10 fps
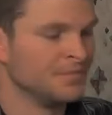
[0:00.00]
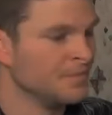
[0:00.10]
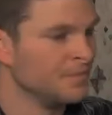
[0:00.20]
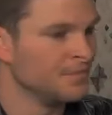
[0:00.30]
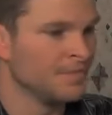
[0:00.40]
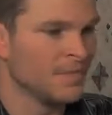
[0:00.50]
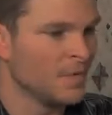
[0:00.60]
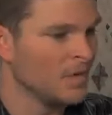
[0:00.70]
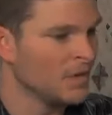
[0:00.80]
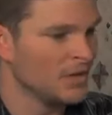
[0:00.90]

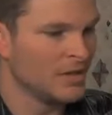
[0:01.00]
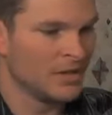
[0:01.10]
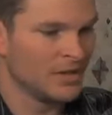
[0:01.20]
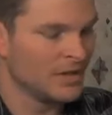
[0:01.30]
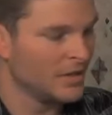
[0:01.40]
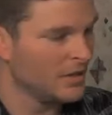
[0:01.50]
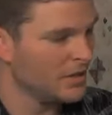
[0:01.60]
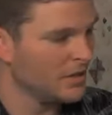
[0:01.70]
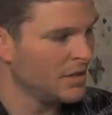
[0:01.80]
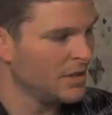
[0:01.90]

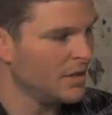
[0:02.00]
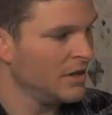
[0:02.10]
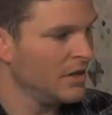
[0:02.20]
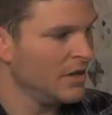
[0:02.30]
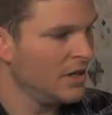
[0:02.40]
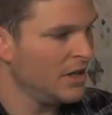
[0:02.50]
No one is speaking in this clip.